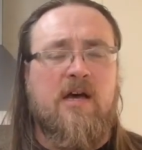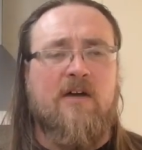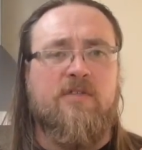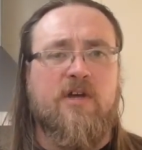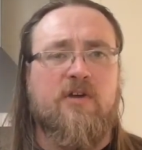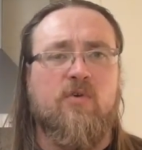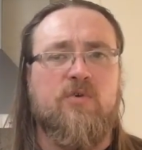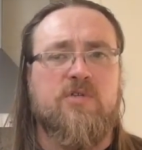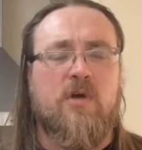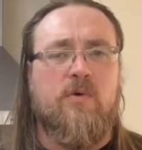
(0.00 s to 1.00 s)
I've done it
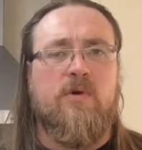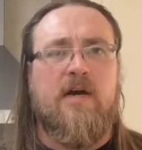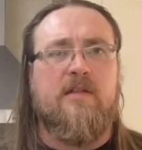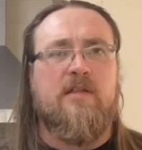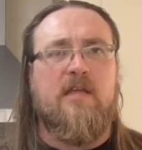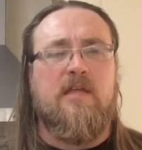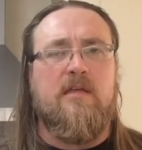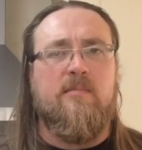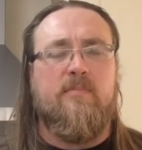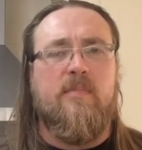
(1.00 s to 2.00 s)
also at
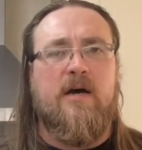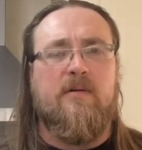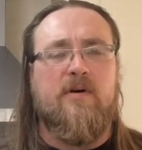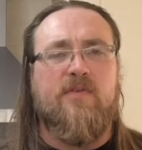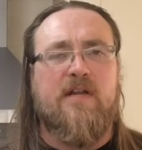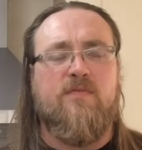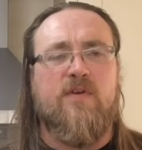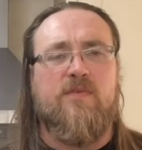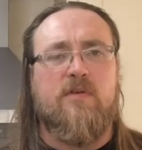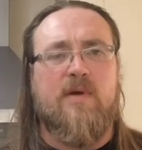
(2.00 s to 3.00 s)
the, I've added
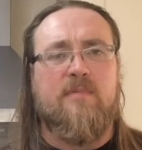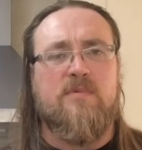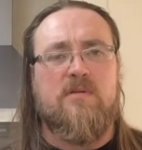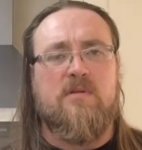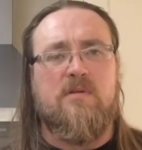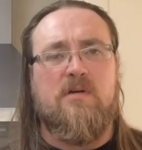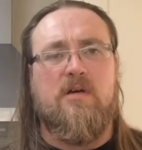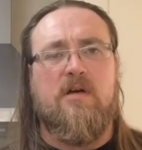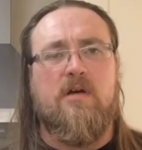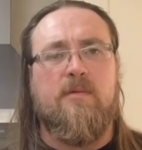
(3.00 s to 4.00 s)
50 grams
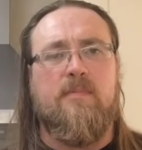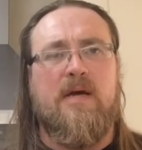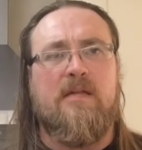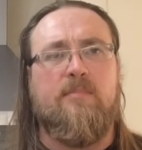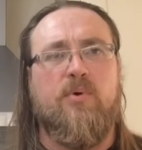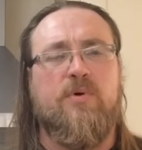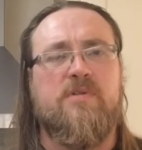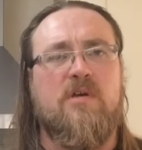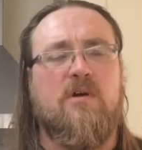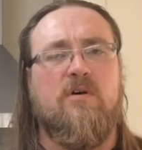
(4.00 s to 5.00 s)
at the
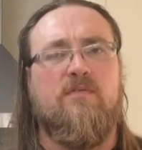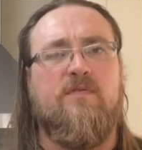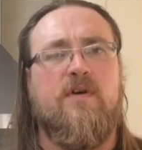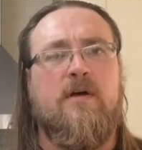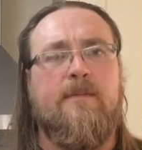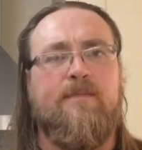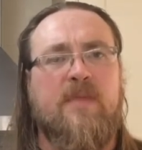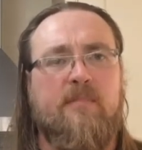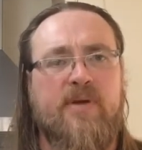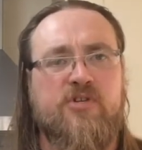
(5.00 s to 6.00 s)
point of
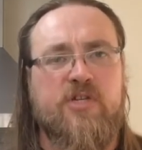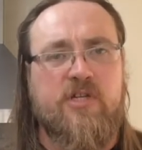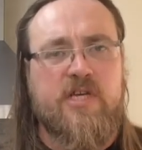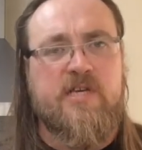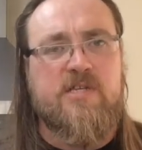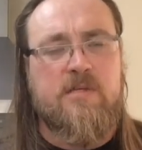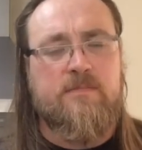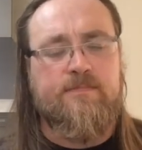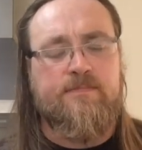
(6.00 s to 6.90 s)
pitching the yeast.